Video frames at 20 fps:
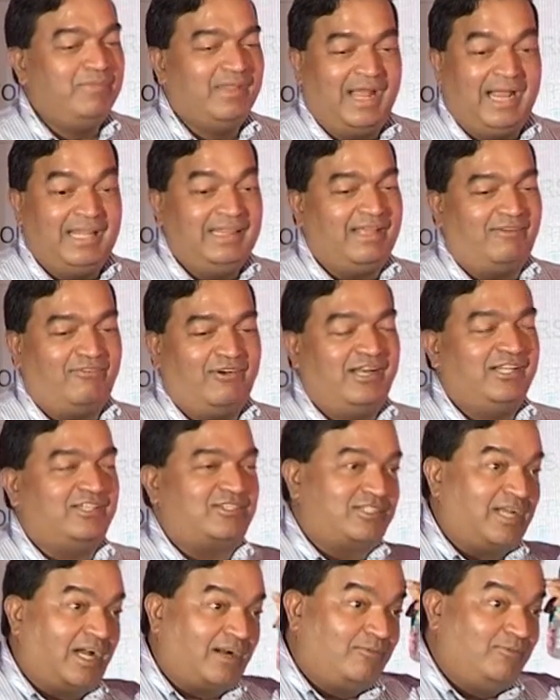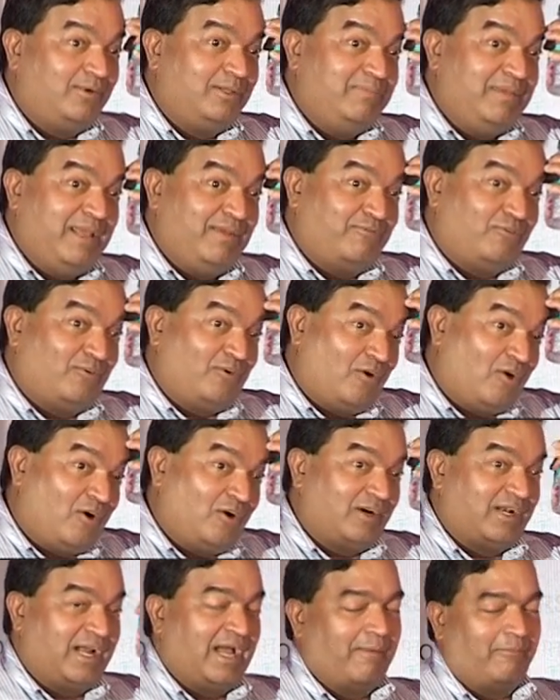And they really stuck with me for a
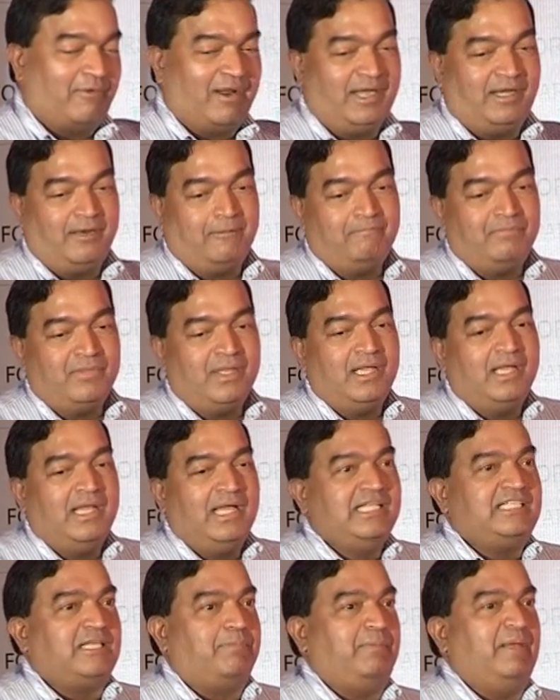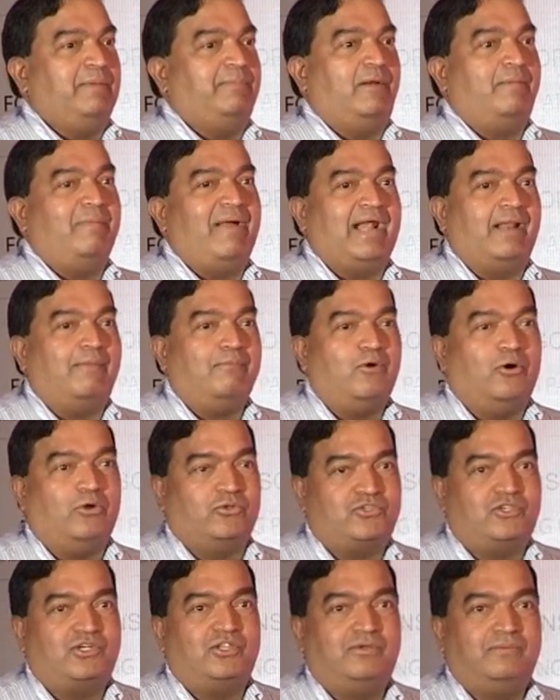long time, right? He said, people matter
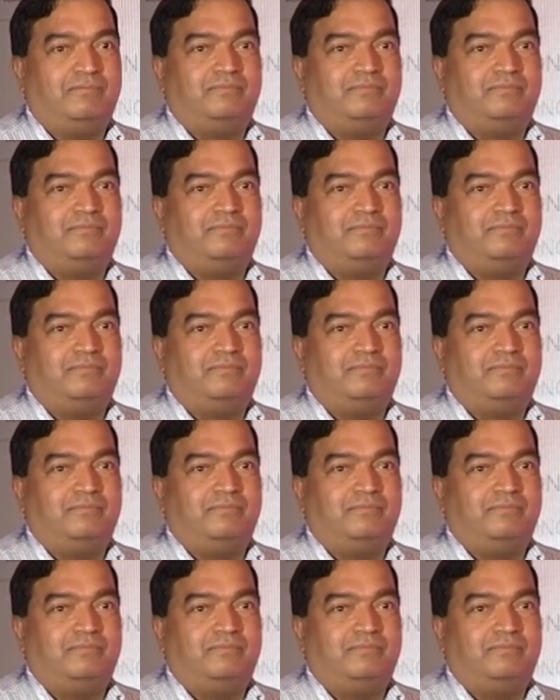most.